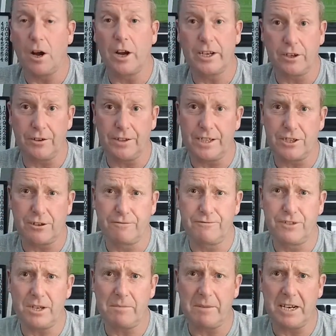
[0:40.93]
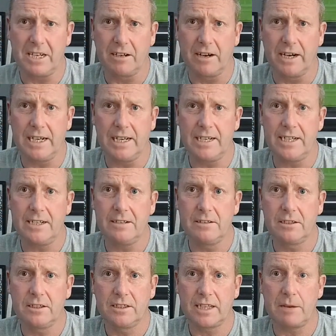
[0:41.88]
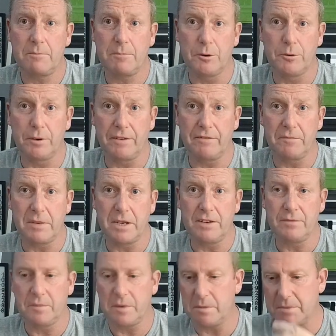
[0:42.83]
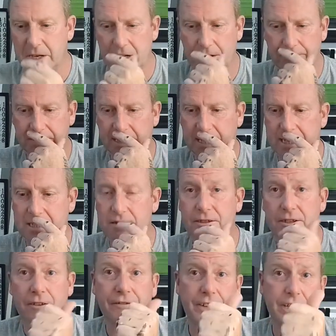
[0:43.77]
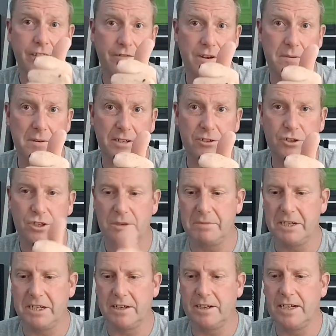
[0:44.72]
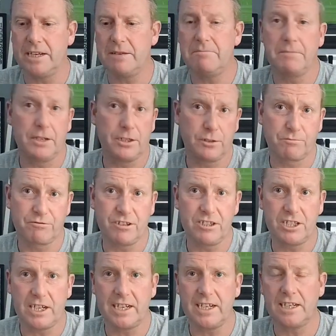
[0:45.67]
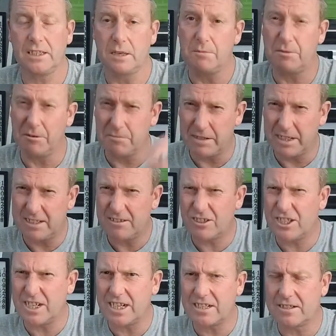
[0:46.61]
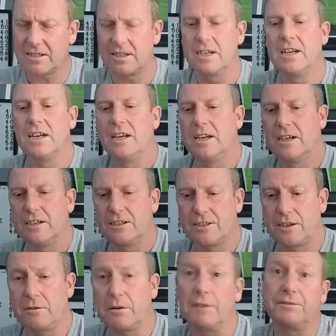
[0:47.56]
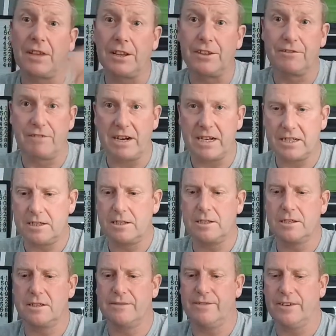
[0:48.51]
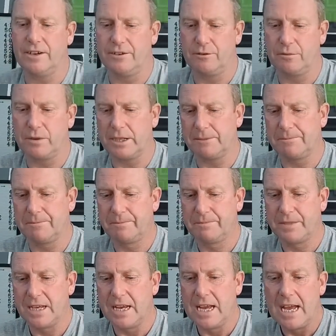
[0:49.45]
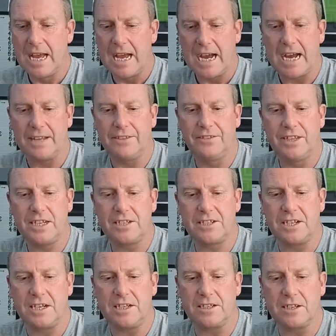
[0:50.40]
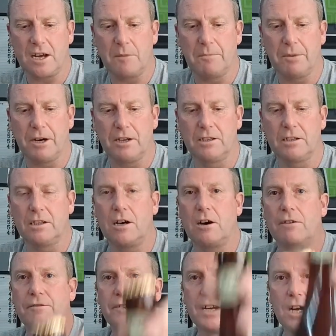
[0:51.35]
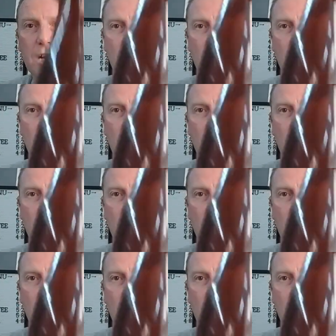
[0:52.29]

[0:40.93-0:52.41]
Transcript: I got this off Jimmy and Eileen. They bought it for me birthday. So thank you very much, Jimmy and Eileen. Much appreciated. They bought me six. So I've done the rest. This is the final one. And this is a bottle of